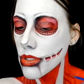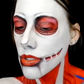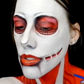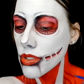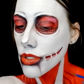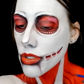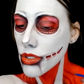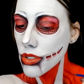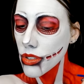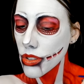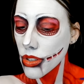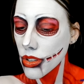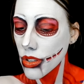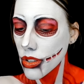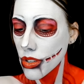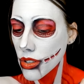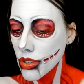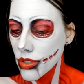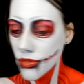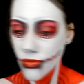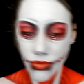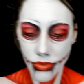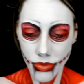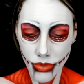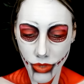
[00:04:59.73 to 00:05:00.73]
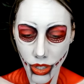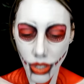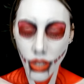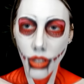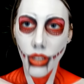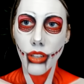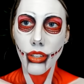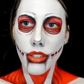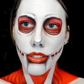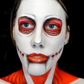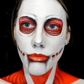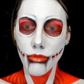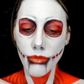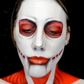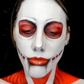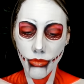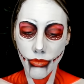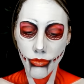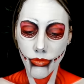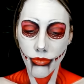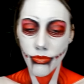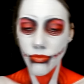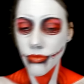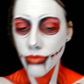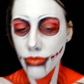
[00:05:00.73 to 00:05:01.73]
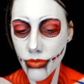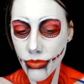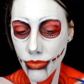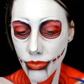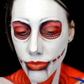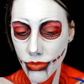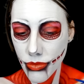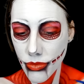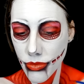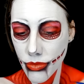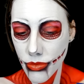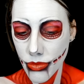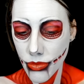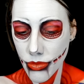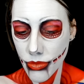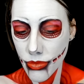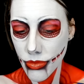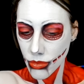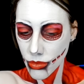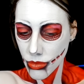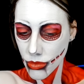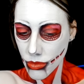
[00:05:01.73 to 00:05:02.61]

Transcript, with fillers: with this I kept it very liney, very cartoony again.